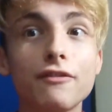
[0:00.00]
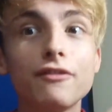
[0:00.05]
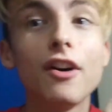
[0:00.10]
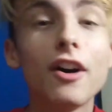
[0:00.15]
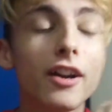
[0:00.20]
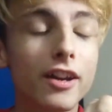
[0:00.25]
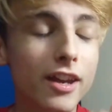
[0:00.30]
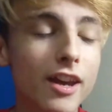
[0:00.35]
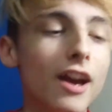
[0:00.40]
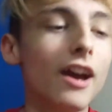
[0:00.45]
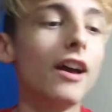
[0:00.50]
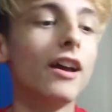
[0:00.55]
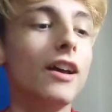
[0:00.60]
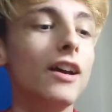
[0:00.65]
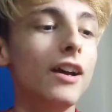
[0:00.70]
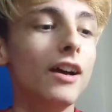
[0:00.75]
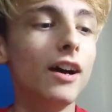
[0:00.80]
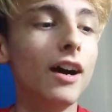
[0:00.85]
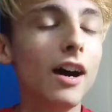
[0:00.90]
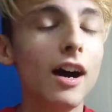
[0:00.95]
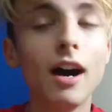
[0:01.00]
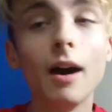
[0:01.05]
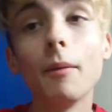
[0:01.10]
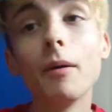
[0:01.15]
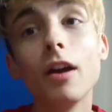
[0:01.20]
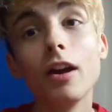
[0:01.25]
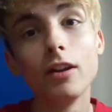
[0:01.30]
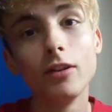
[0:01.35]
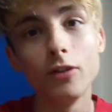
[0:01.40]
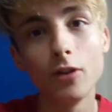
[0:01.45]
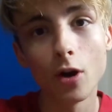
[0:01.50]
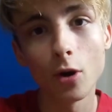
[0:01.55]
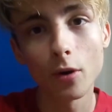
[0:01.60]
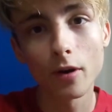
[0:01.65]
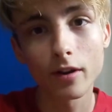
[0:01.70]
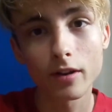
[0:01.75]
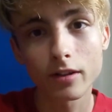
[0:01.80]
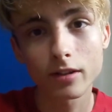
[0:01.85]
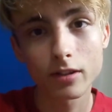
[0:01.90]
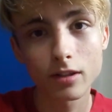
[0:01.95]
Fuck yeah. No
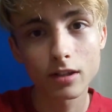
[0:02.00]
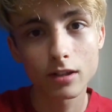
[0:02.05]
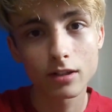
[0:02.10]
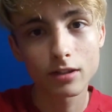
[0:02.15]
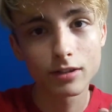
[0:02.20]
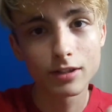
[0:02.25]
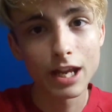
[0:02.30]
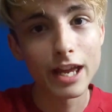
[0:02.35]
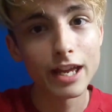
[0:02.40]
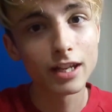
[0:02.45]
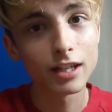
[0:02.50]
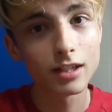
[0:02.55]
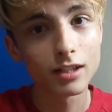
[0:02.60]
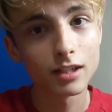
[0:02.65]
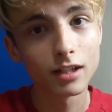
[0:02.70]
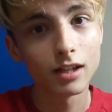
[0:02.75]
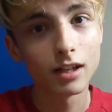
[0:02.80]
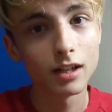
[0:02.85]
dank